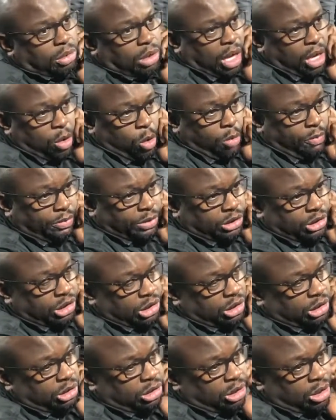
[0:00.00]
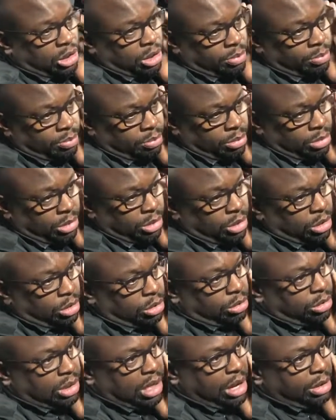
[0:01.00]
Well, I hope it's just, now
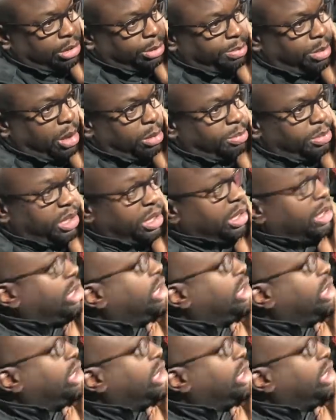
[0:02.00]
it's about being